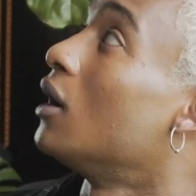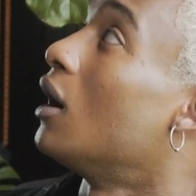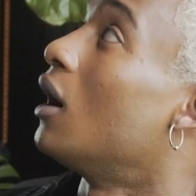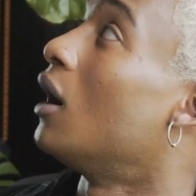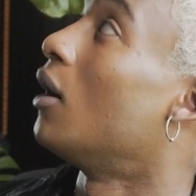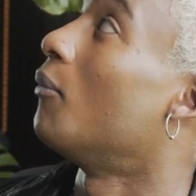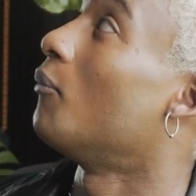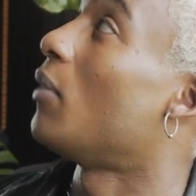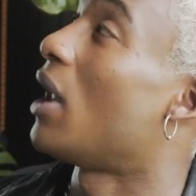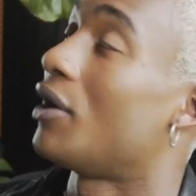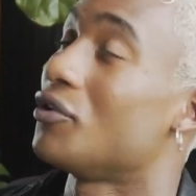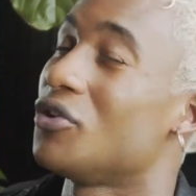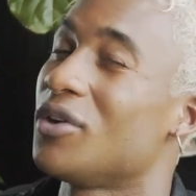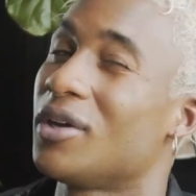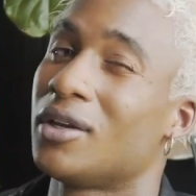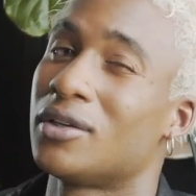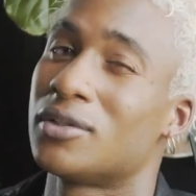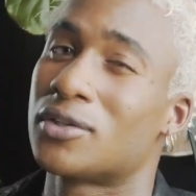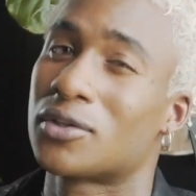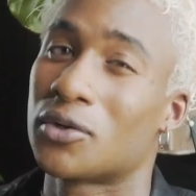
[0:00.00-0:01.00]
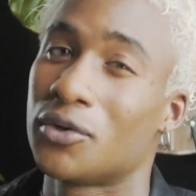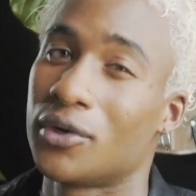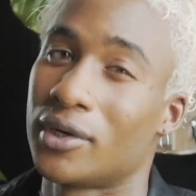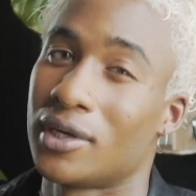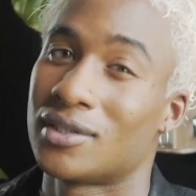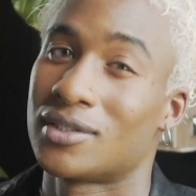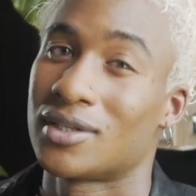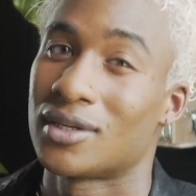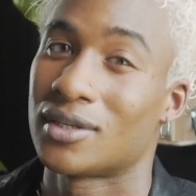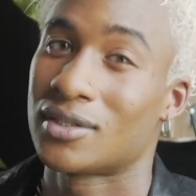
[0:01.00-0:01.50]
Now you can screw it
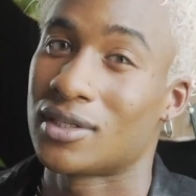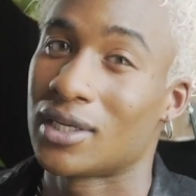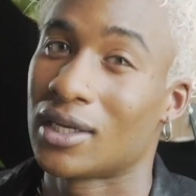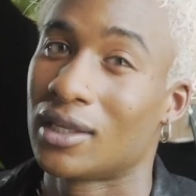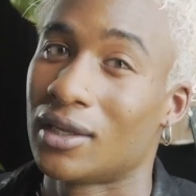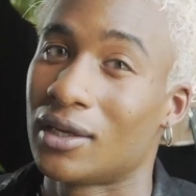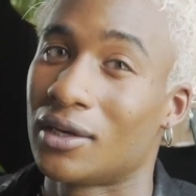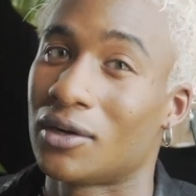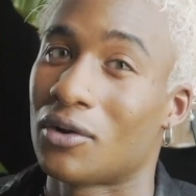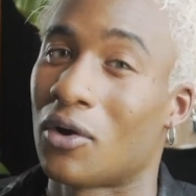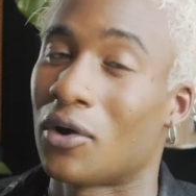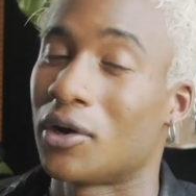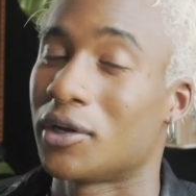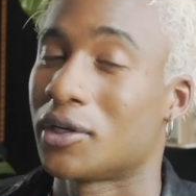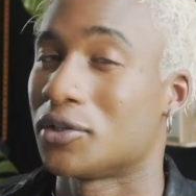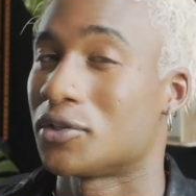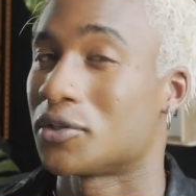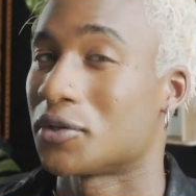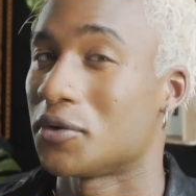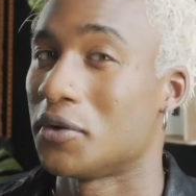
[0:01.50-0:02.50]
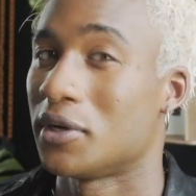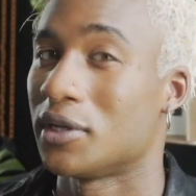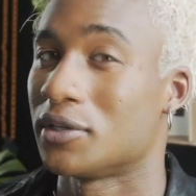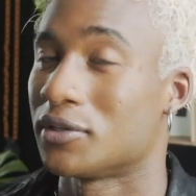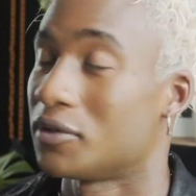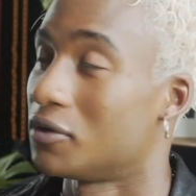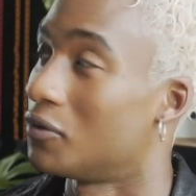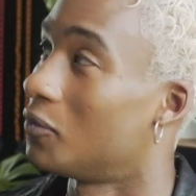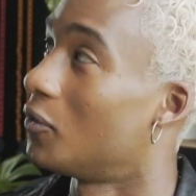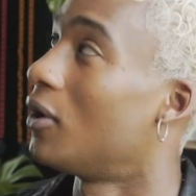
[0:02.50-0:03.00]
into the ceiling, or you can screw it
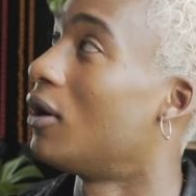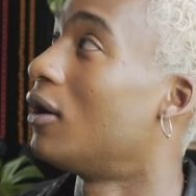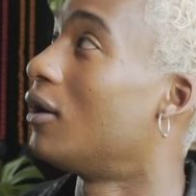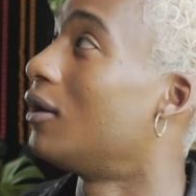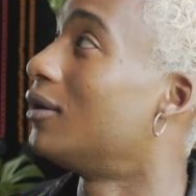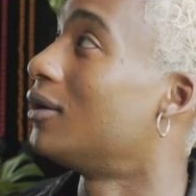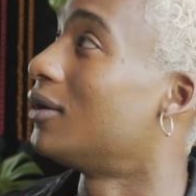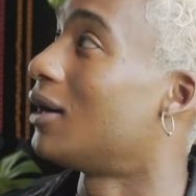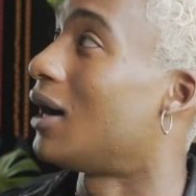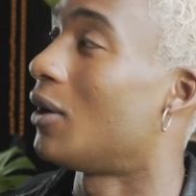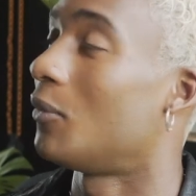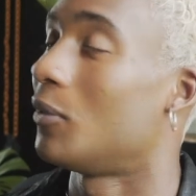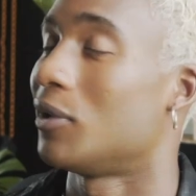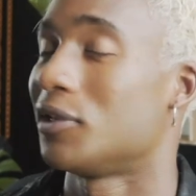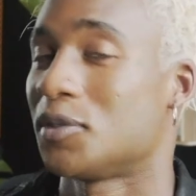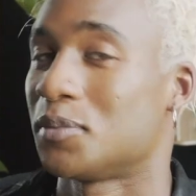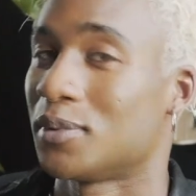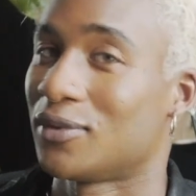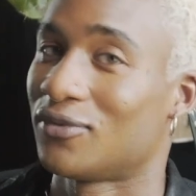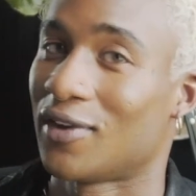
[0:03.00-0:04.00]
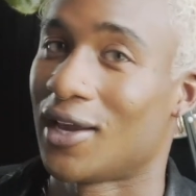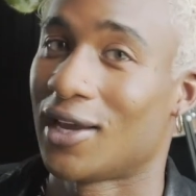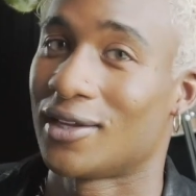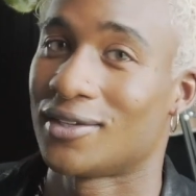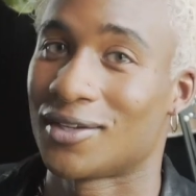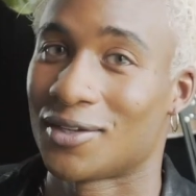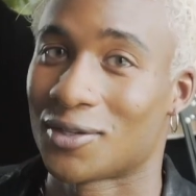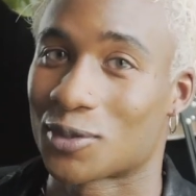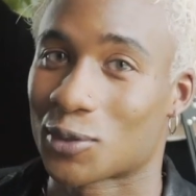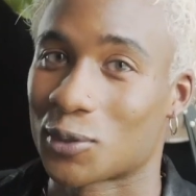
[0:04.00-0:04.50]
into the wall. I wanted to be
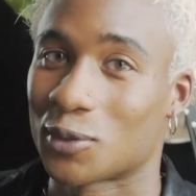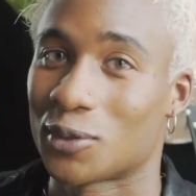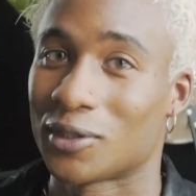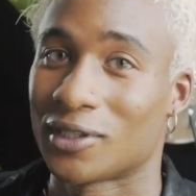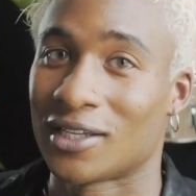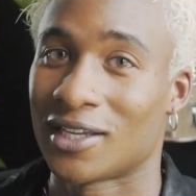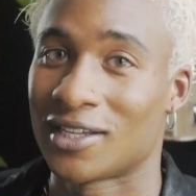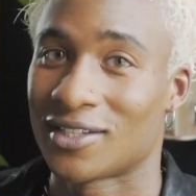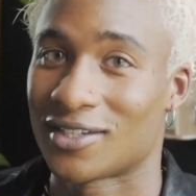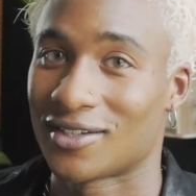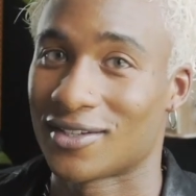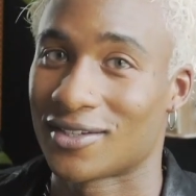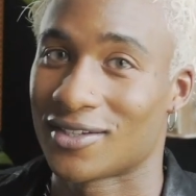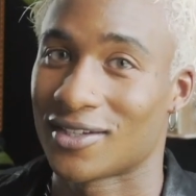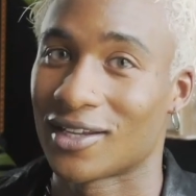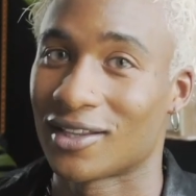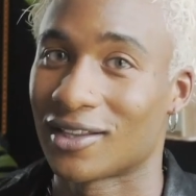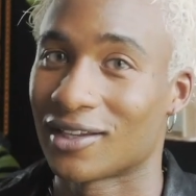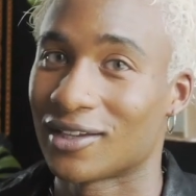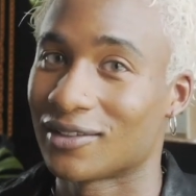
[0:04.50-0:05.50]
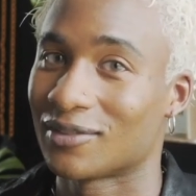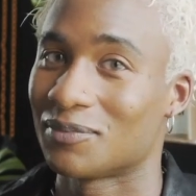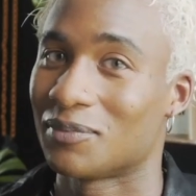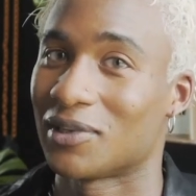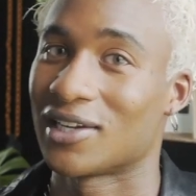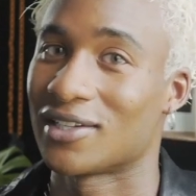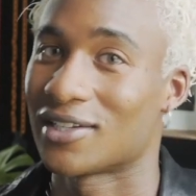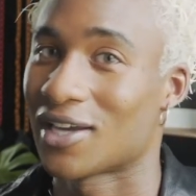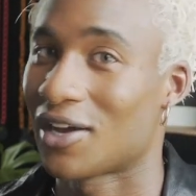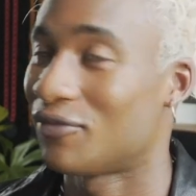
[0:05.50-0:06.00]
fancy and screw it into the ceiling
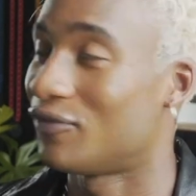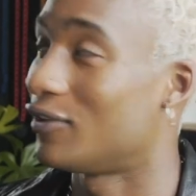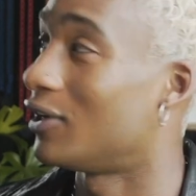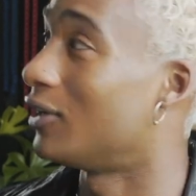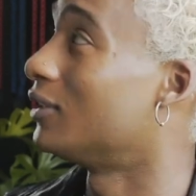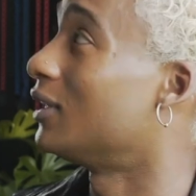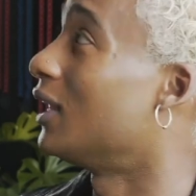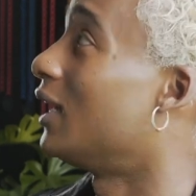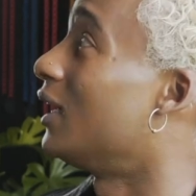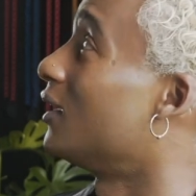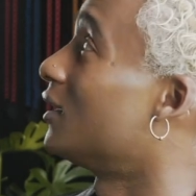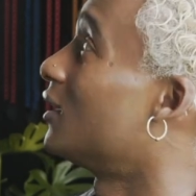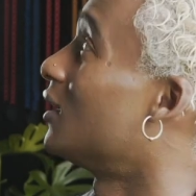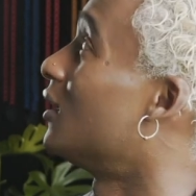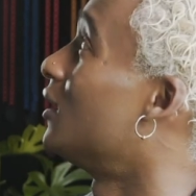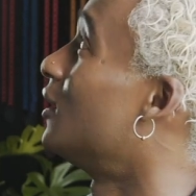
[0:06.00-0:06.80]
because I felt like,